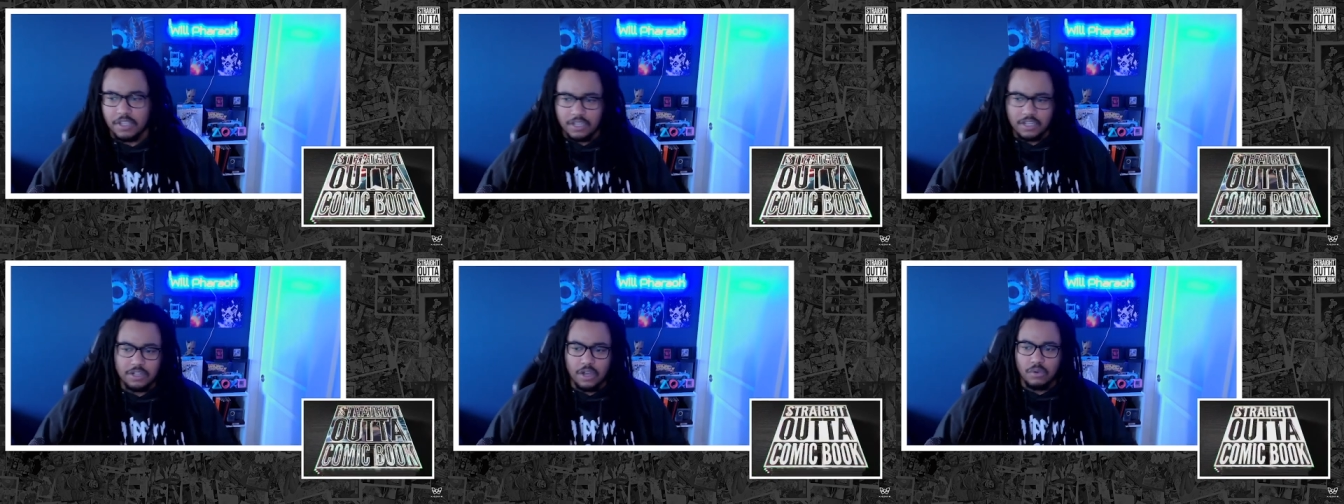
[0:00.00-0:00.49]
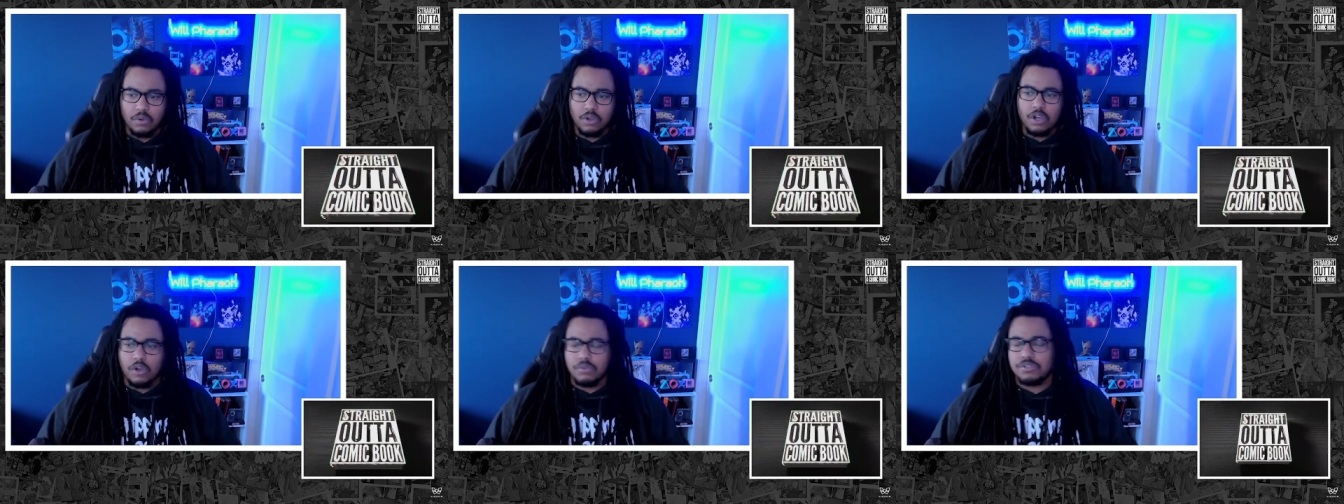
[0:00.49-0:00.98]
you know,
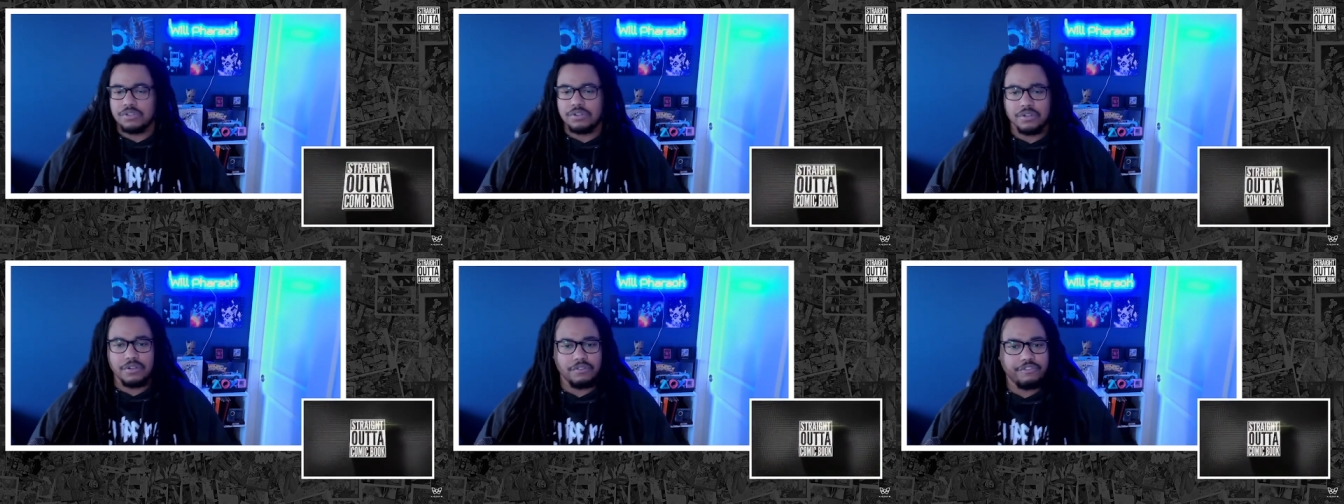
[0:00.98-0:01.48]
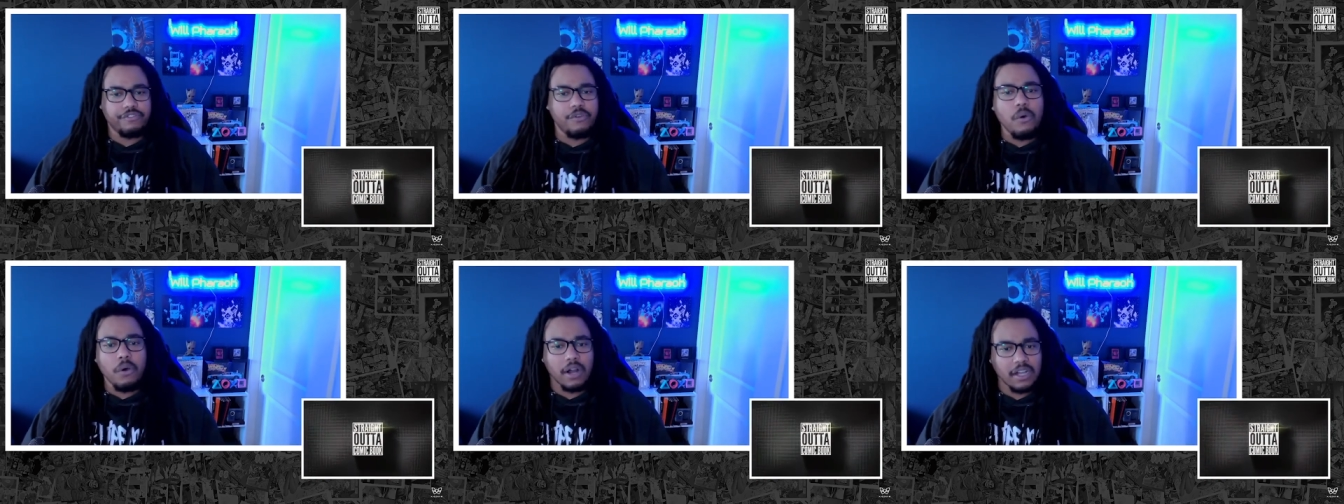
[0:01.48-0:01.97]
culture
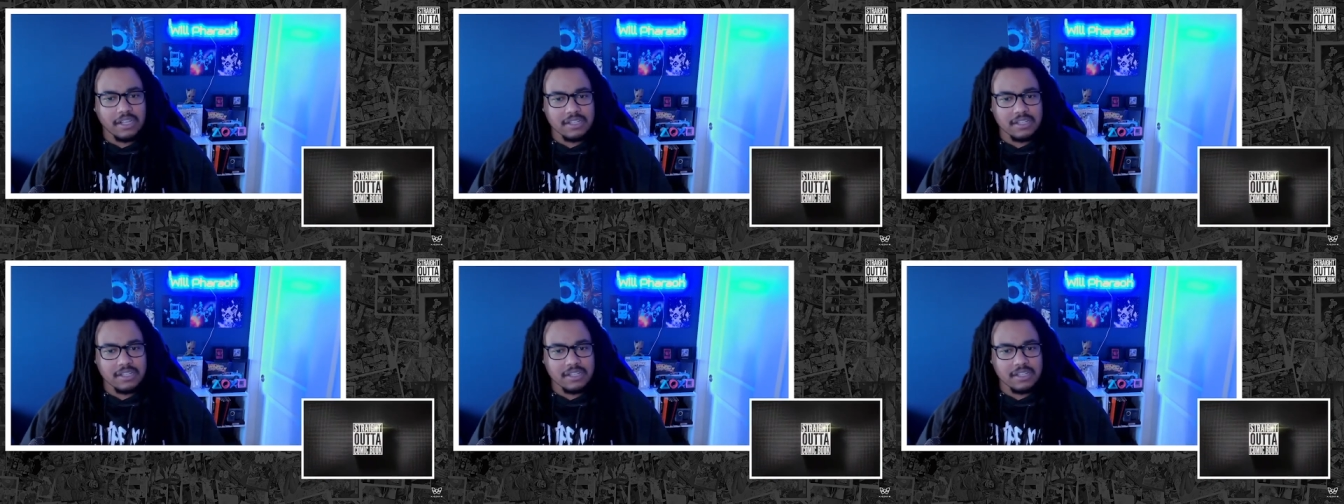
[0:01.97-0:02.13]
for